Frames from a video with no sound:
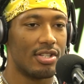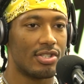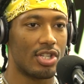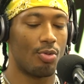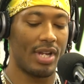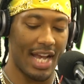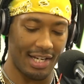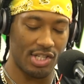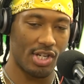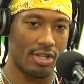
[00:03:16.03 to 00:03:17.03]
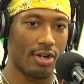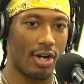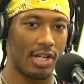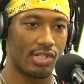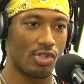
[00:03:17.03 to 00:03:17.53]
So we added each other
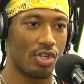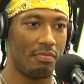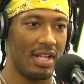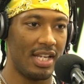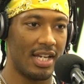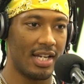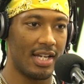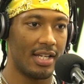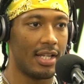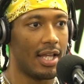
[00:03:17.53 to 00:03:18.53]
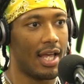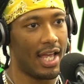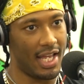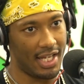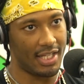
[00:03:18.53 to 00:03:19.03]
on social media,
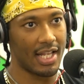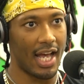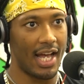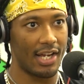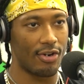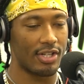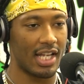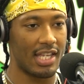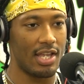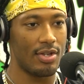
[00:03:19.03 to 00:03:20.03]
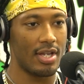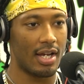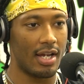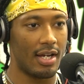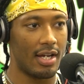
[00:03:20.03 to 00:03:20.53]
and I heard that
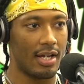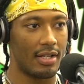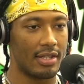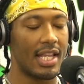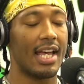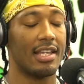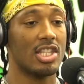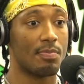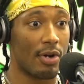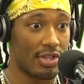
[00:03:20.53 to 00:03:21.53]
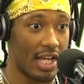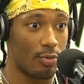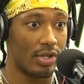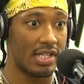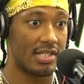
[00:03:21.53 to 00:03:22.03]
that his birthday
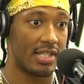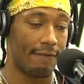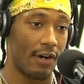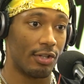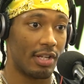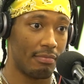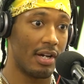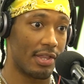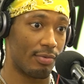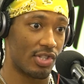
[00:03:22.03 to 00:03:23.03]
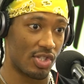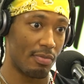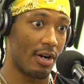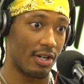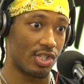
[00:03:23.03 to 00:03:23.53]
was the following month, which is
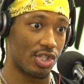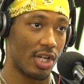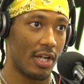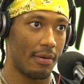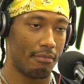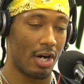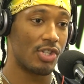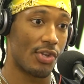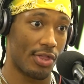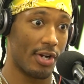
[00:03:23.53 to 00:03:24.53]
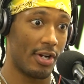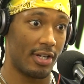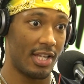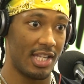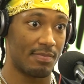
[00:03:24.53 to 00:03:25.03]
March
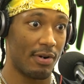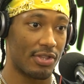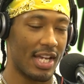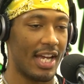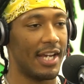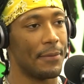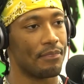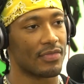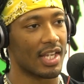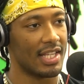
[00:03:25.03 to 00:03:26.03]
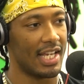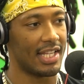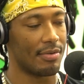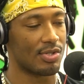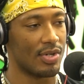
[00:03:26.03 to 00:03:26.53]
3rd, his birthday, and
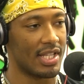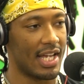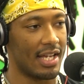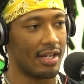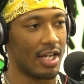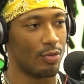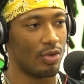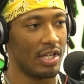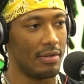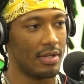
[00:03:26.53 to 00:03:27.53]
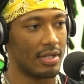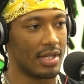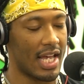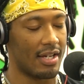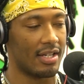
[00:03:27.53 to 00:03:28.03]
that was when we met